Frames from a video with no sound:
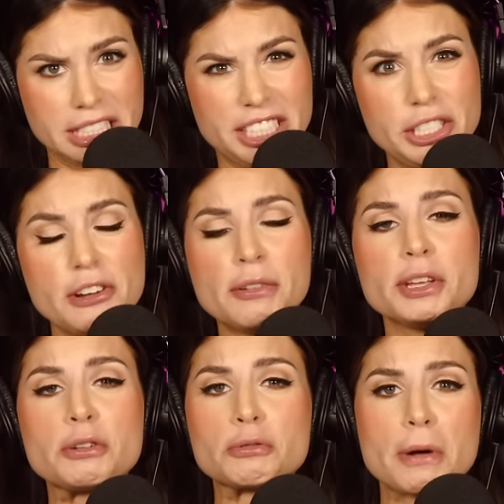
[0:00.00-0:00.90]
Did you know
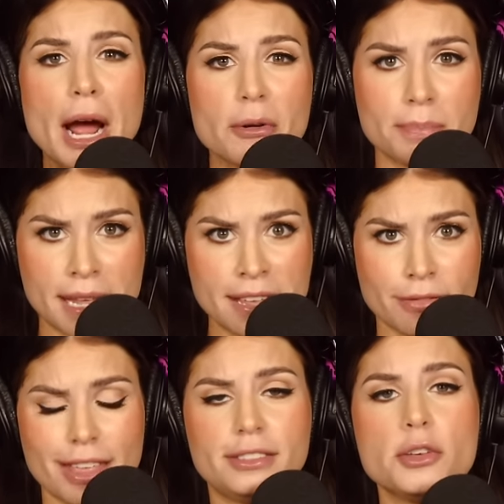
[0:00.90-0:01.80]
that ground
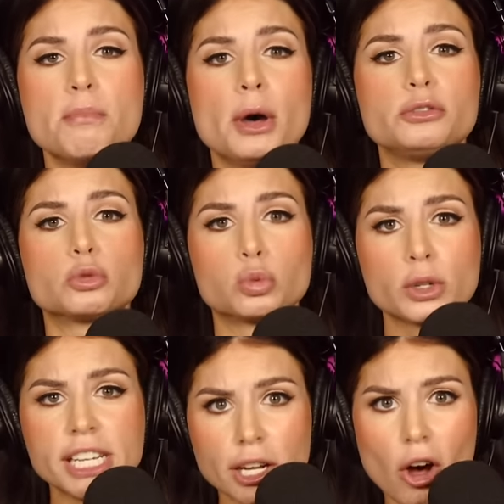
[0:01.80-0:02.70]
beef is the most
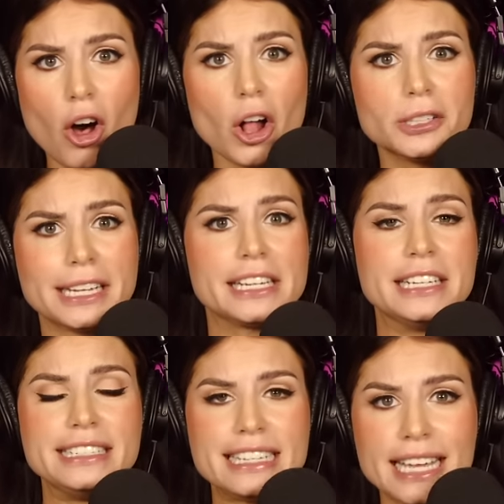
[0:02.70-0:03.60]
recalled and
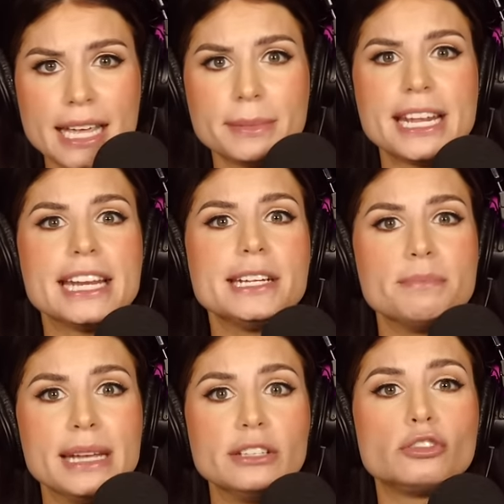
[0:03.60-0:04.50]
contaminated
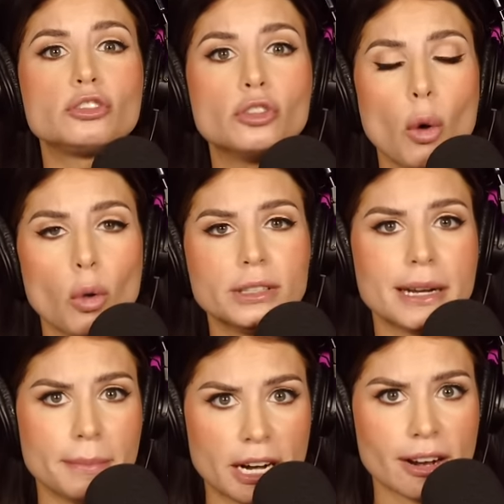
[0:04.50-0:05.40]
meat sold
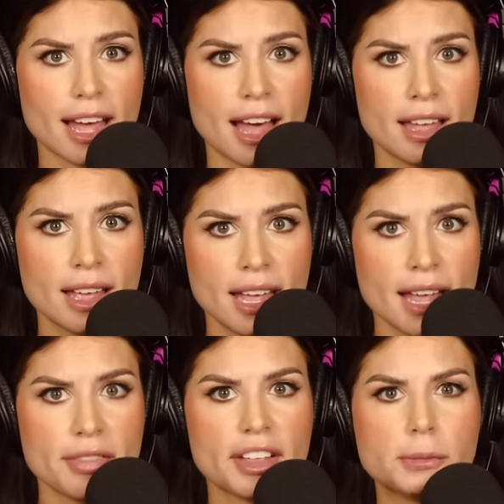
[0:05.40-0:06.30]
in America?
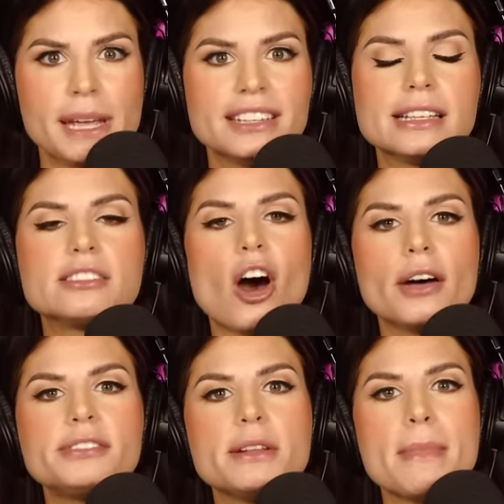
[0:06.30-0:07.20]
That's because it's
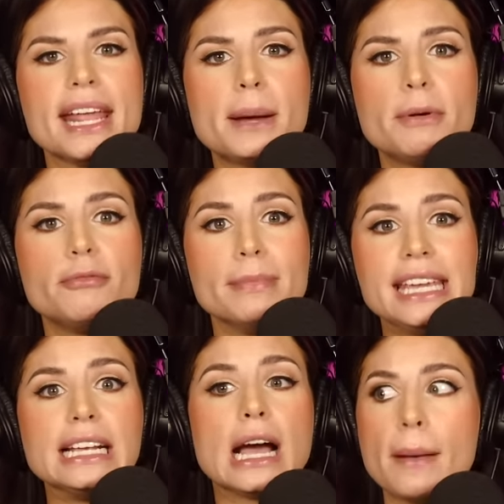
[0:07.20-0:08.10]
often made up of
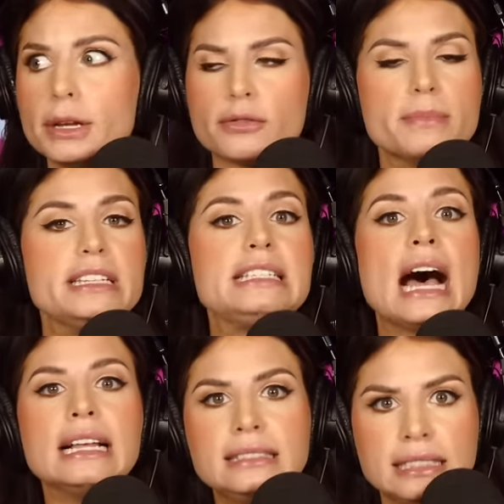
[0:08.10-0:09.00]
meat coming from
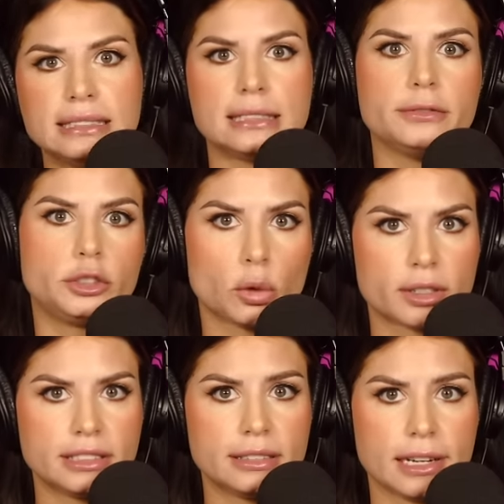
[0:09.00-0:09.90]
dozens of
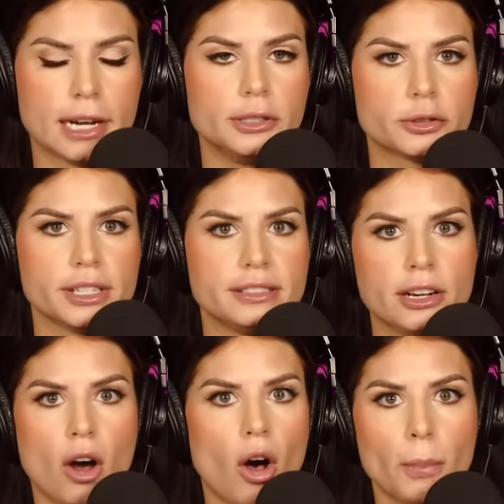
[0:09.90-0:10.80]
sources and countries
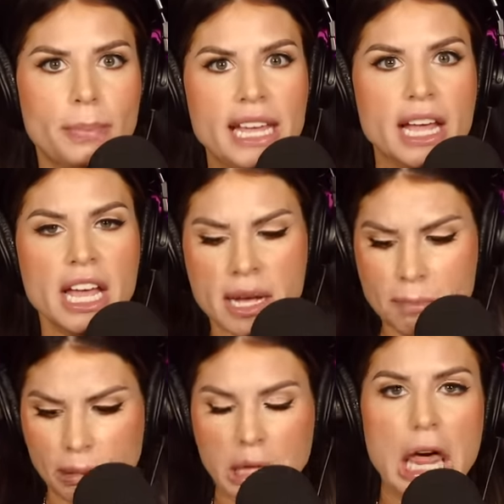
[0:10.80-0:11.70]
and all being
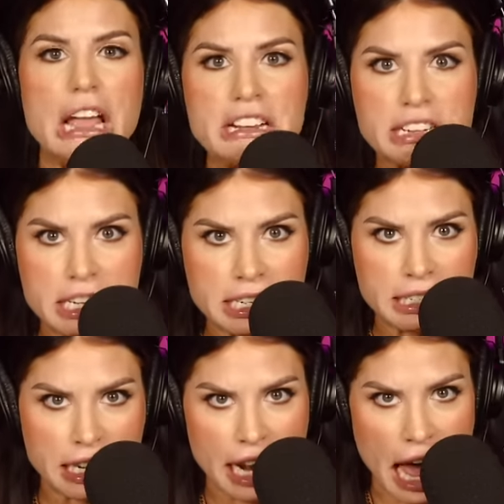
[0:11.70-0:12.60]
blended
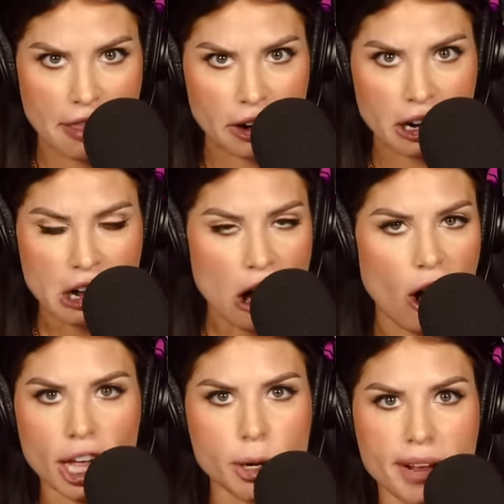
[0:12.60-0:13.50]
together.
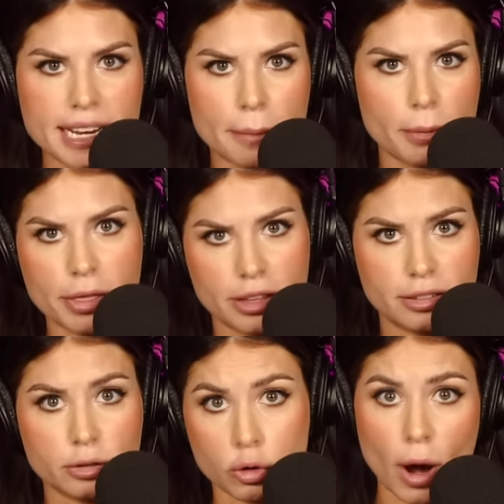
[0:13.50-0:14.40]
All you end up with
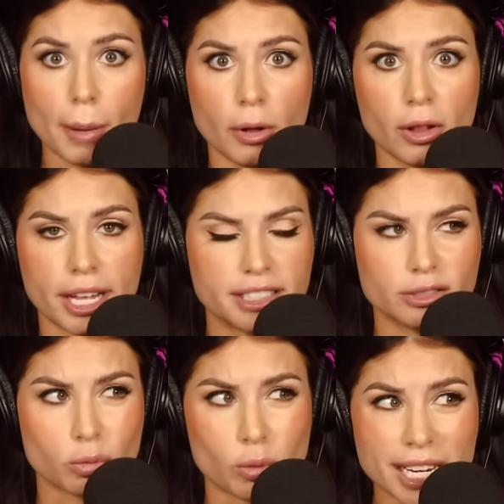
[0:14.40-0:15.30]
is trouble
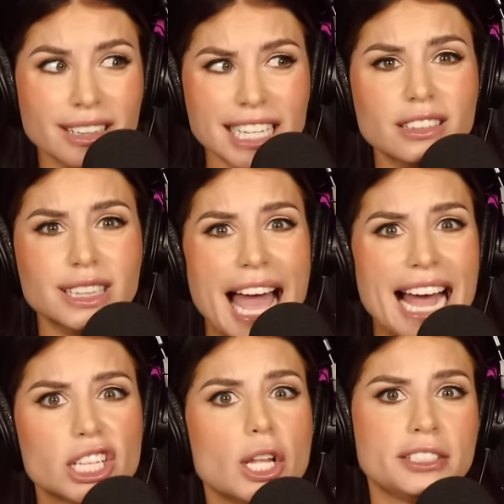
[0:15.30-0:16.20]
and really
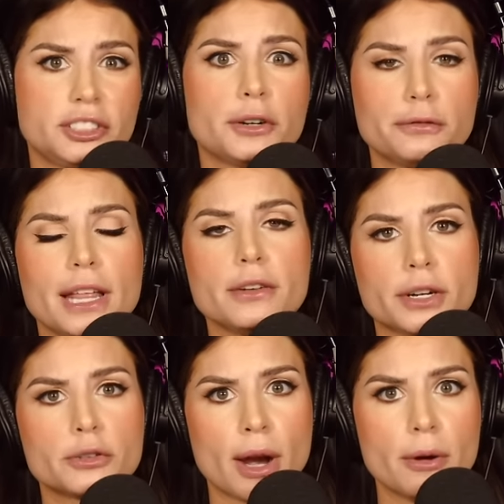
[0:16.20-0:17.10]
lackluster
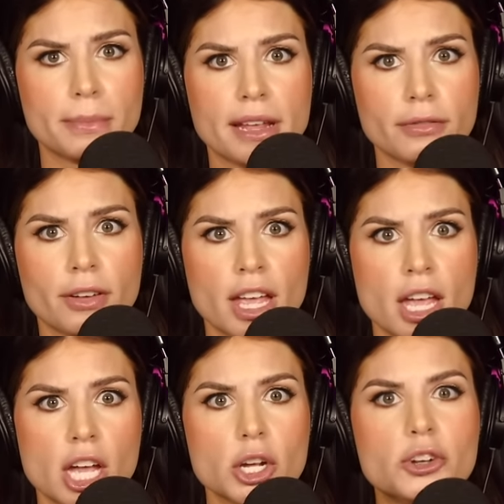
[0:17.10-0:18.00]
flavored ground beef.
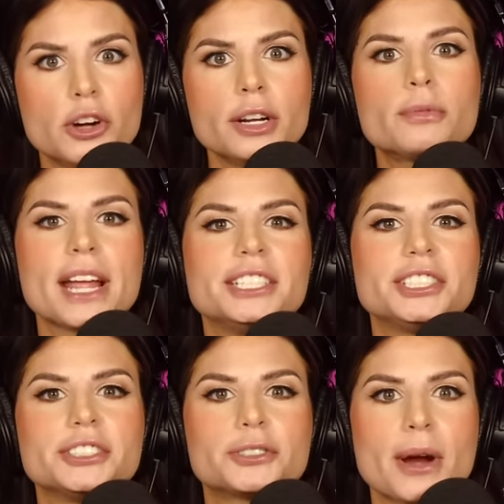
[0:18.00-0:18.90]
Good
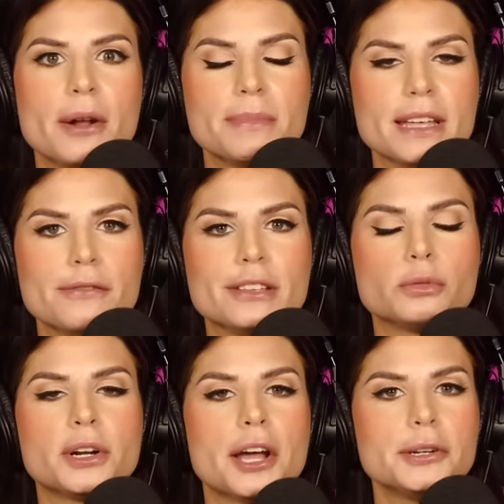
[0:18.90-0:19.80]
Ranchers ground beef is
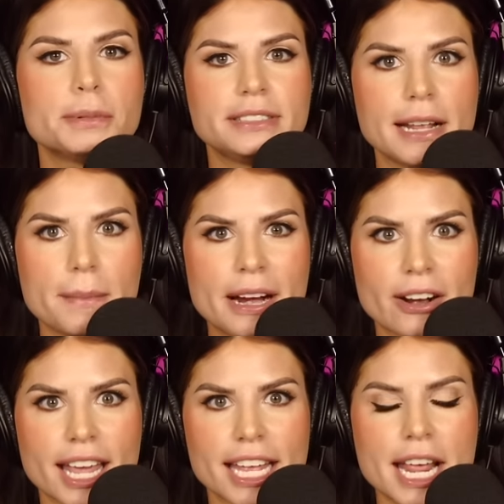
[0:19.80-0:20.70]
100%
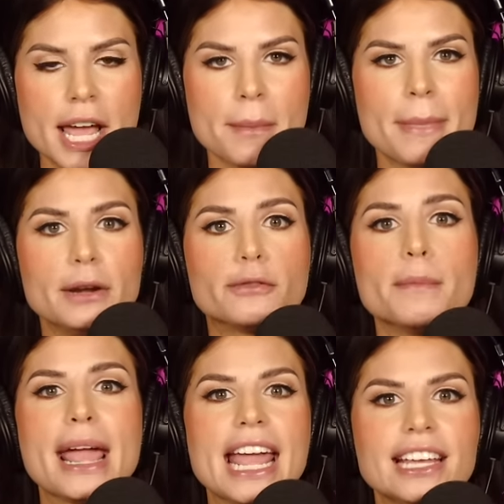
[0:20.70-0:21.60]
American, made
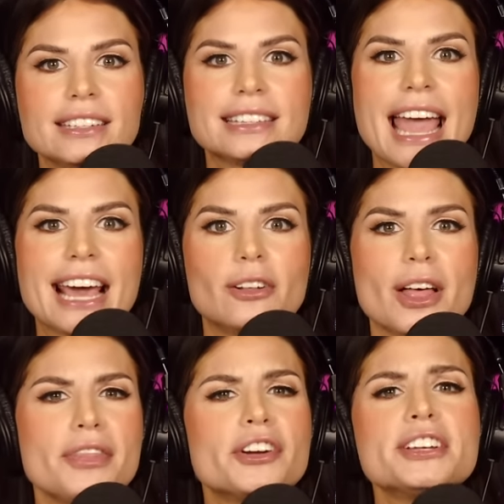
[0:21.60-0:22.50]
from Angus cattle,
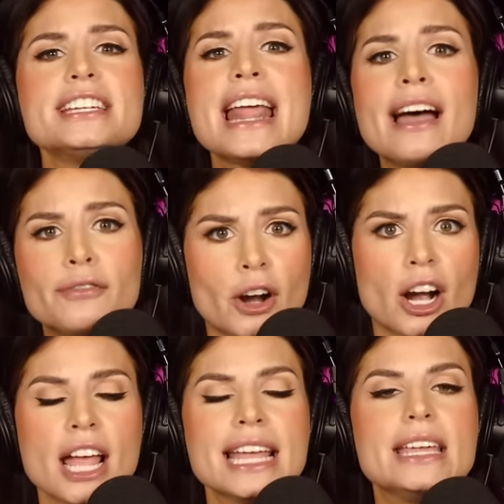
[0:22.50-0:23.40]
and they're never
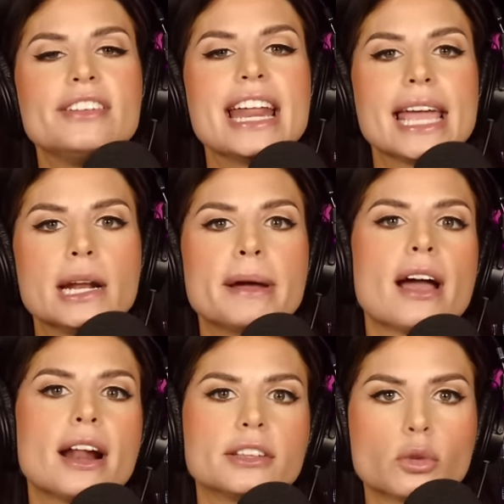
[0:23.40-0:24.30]
given
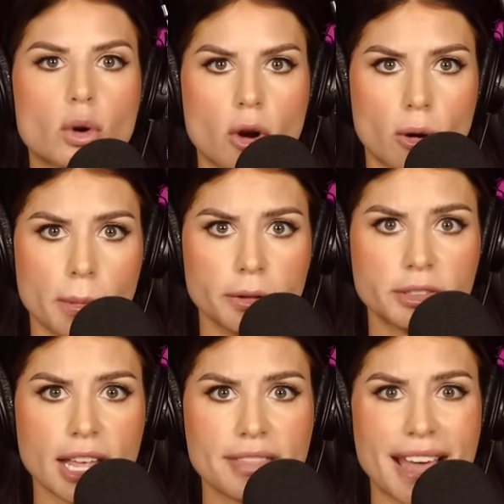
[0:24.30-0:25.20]
antibiotics or
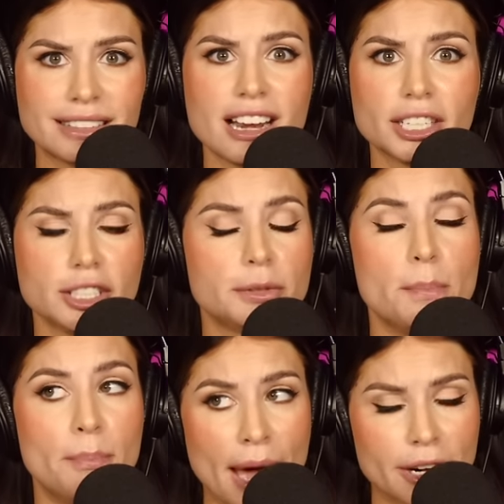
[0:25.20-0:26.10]
hormones. And that's not just
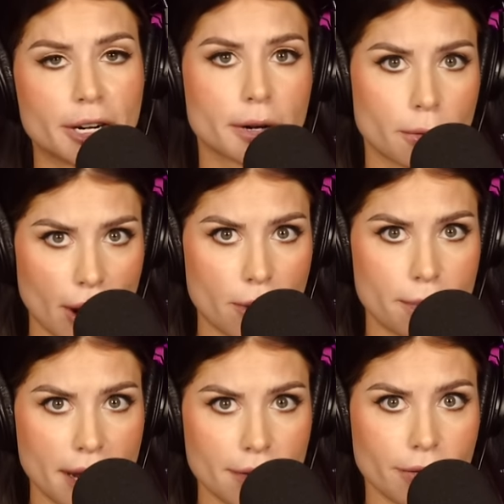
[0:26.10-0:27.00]
better ground
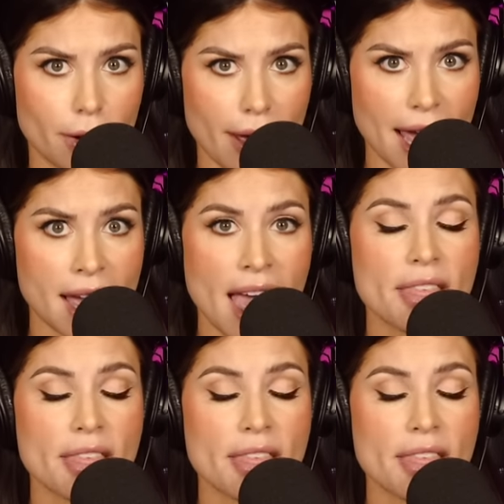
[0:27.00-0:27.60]
beef, okay?